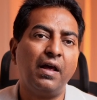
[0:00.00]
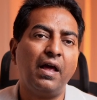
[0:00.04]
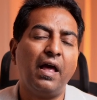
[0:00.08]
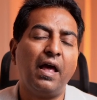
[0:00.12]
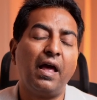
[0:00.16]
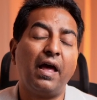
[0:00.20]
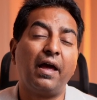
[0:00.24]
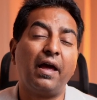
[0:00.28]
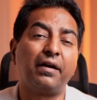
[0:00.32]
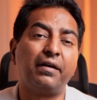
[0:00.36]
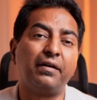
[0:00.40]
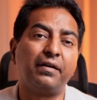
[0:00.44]

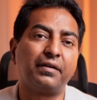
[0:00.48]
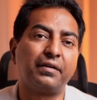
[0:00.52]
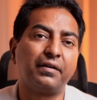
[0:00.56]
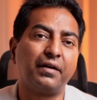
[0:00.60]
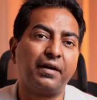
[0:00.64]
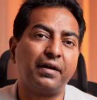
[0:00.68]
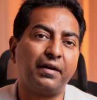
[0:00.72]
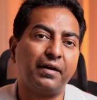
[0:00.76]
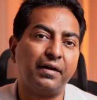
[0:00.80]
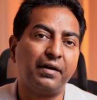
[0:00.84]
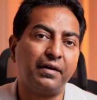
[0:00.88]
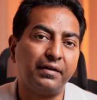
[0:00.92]
Hackers
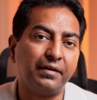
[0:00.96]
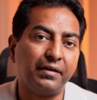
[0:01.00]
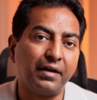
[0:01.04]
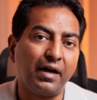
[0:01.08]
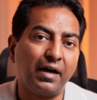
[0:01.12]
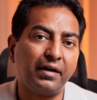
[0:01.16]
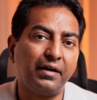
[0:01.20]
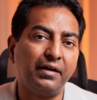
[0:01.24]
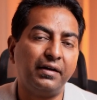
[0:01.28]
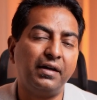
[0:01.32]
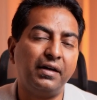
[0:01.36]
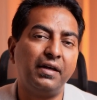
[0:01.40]
are
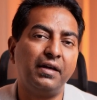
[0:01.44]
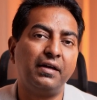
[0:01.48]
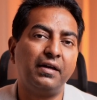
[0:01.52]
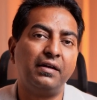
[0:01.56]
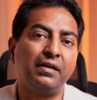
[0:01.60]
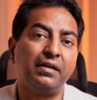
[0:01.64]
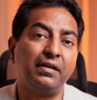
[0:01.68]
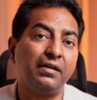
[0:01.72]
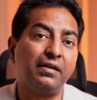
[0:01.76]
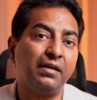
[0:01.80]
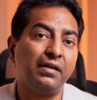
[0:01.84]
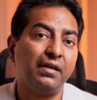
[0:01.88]
targeting
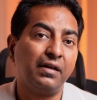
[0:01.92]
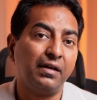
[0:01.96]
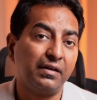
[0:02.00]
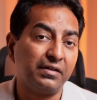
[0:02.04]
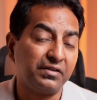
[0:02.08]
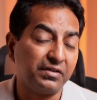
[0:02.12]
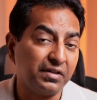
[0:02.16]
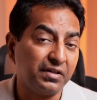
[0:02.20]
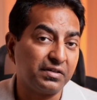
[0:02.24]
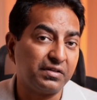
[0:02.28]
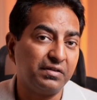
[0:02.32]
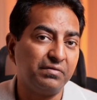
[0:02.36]

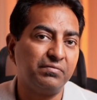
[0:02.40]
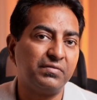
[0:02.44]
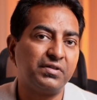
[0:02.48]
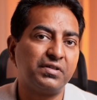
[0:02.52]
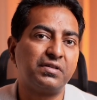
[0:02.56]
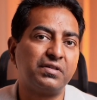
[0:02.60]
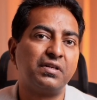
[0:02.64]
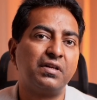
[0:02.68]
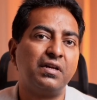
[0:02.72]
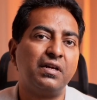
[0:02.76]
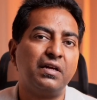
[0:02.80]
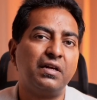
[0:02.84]

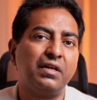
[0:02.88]
systems,